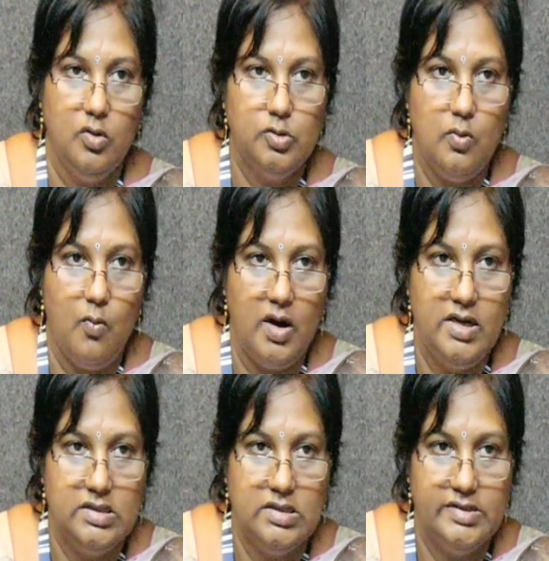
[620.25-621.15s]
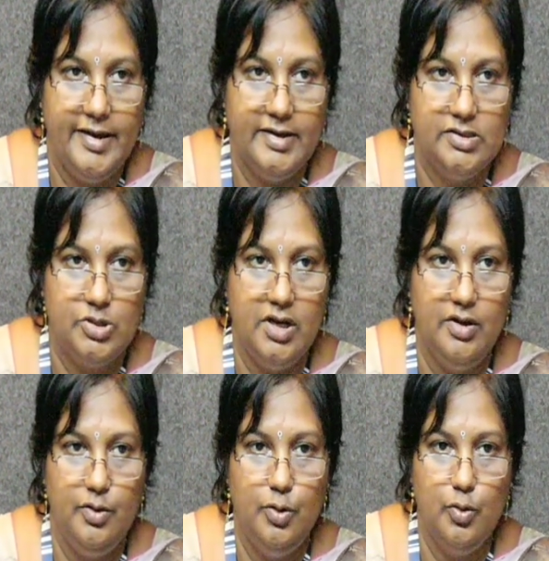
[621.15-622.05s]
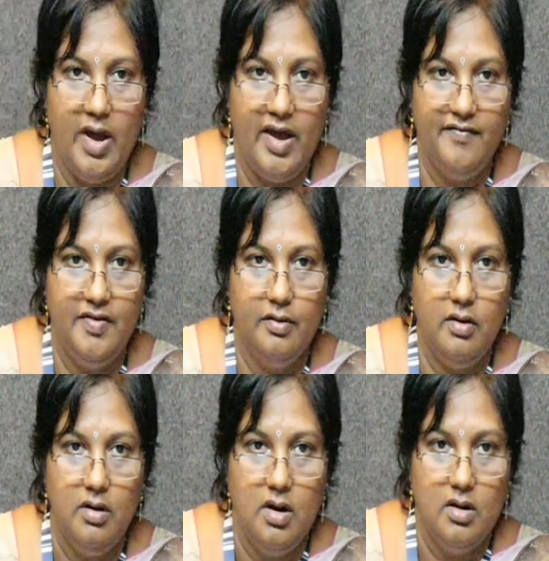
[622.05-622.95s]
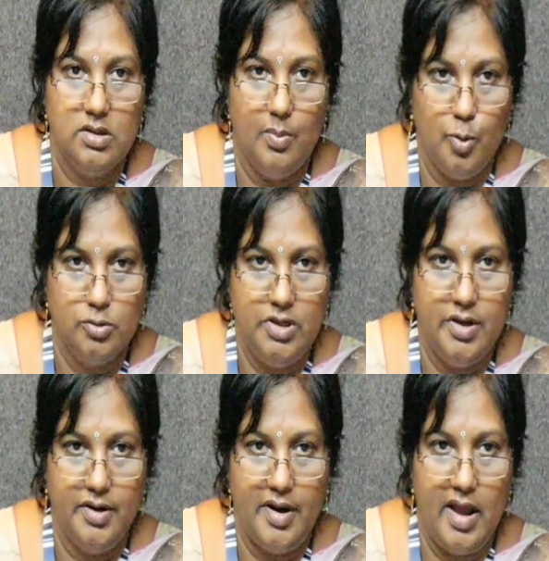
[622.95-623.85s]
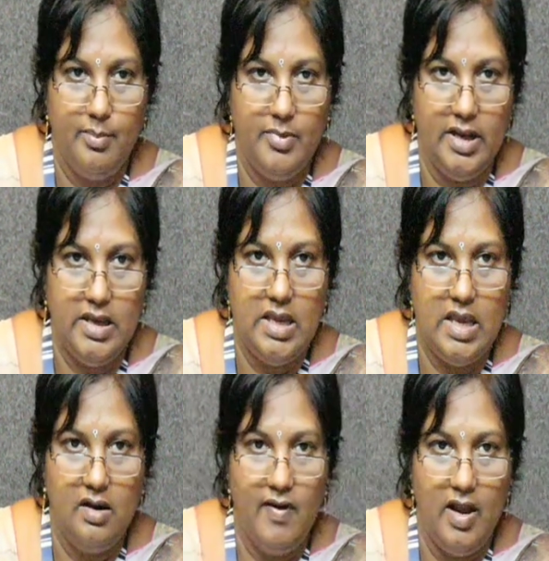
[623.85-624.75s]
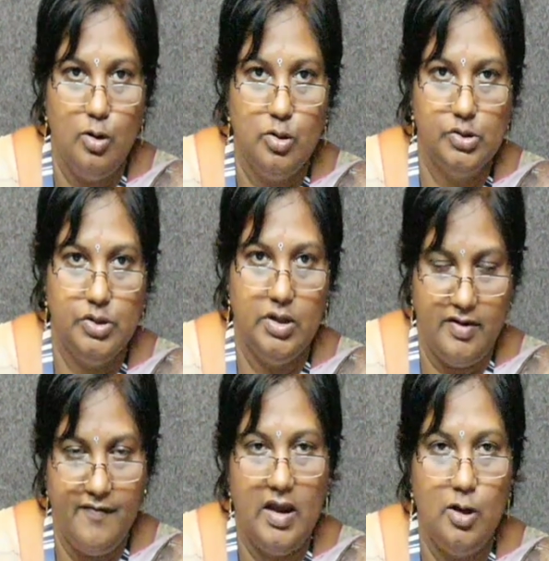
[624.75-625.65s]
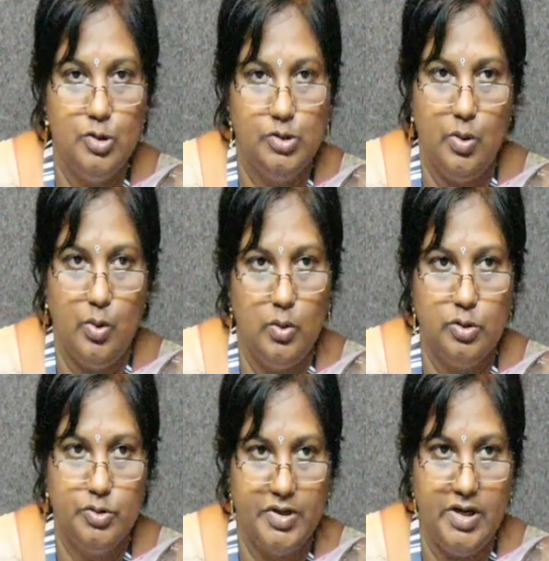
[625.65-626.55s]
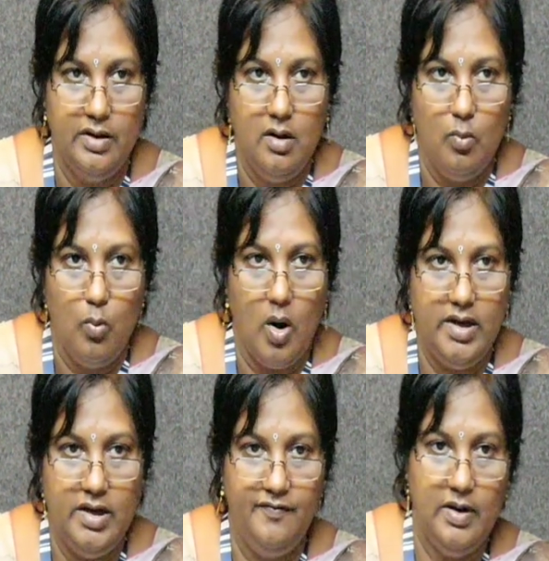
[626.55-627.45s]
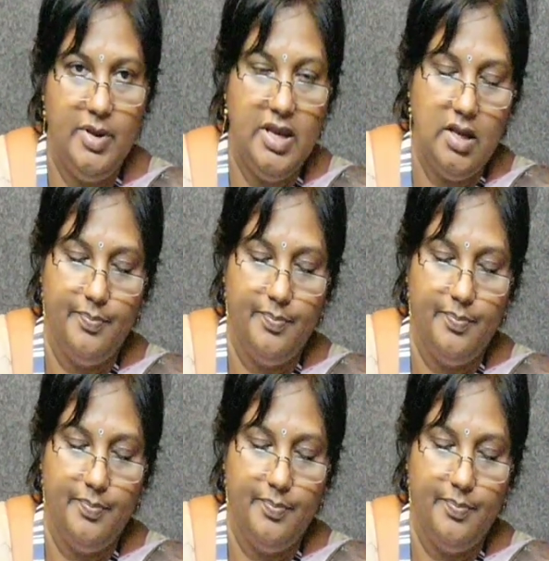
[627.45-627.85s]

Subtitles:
So what is the second string you have here? Suppose here I am taking n value is equal to 3. What it will be?